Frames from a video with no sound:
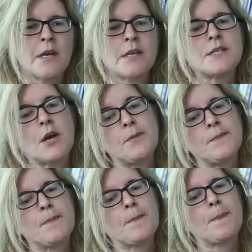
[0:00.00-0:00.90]
So
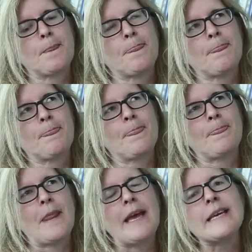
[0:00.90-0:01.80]

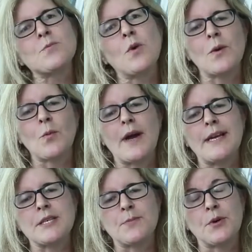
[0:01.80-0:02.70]
here's one
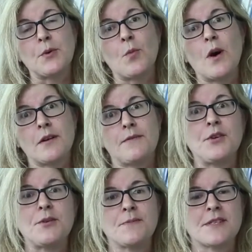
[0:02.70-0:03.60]
way to put one of
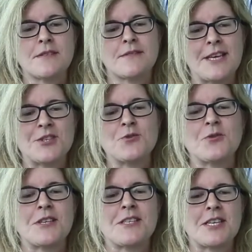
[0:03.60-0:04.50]
Hume's central
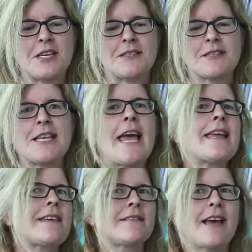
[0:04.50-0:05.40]
concerns.
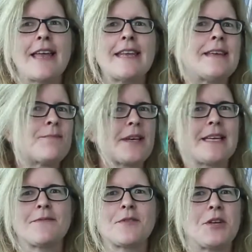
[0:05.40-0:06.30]
Take any
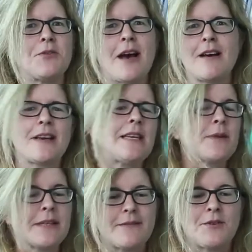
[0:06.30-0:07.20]
belief that you have, any
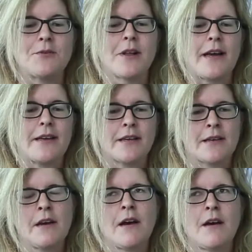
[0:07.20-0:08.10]
belief you like.
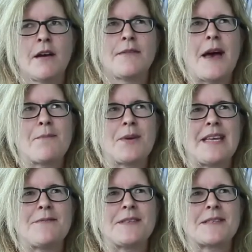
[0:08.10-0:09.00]
That
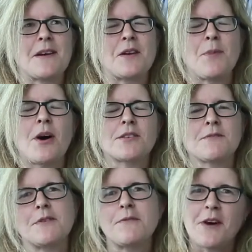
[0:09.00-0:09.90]
belief is kind of part
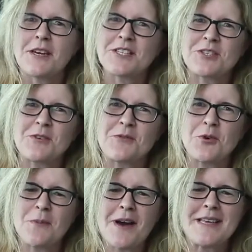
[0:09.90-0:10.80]
of the furniture of
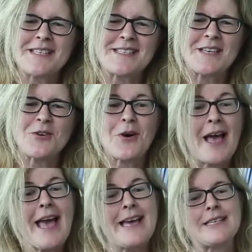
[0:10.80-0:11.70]
your mind. It's in your
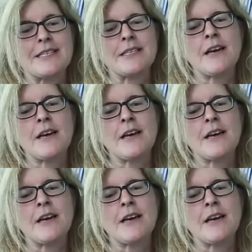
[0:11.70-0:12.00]
head.